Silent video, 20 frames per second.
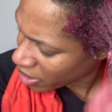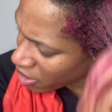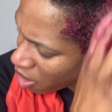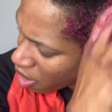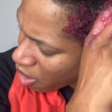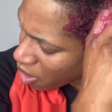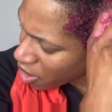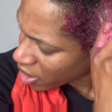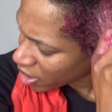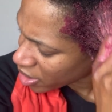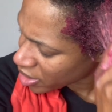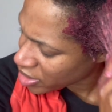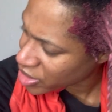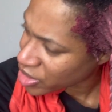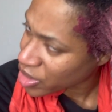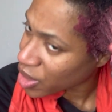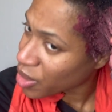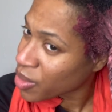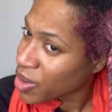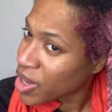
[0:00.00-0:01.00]
hard.
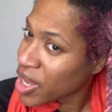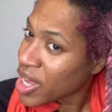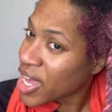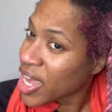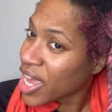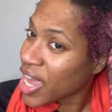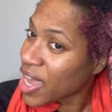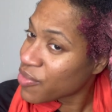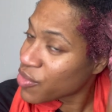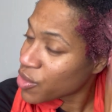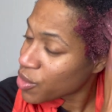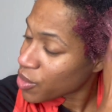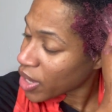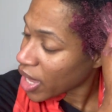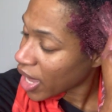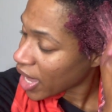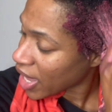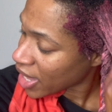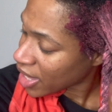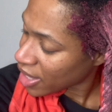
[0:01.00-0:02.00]
So if you
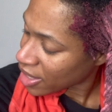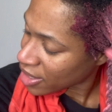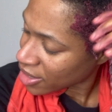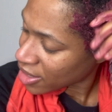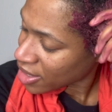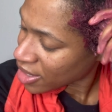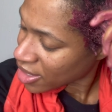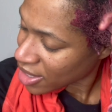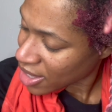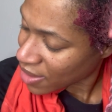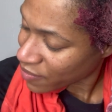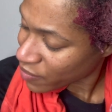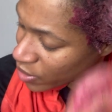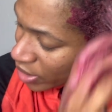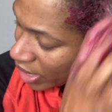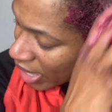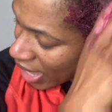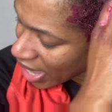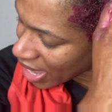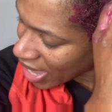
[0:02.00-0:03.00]
can, if you
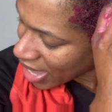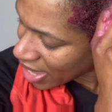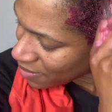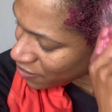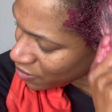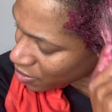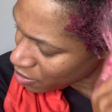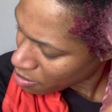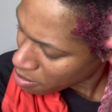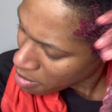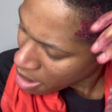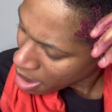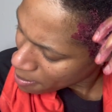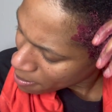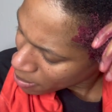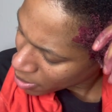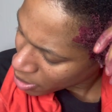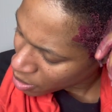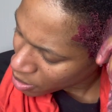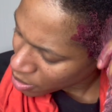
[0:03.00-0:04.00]
can, if you
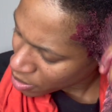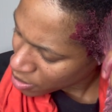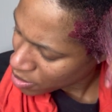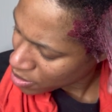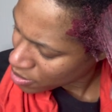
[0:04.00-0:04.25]
remember,